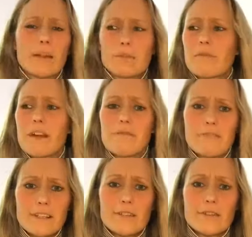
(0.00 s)
It was a very
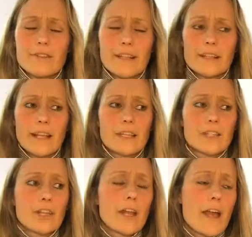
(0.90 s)
physical
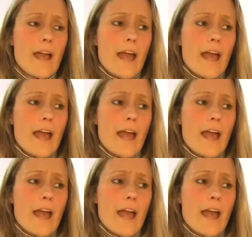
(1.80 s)
sensation.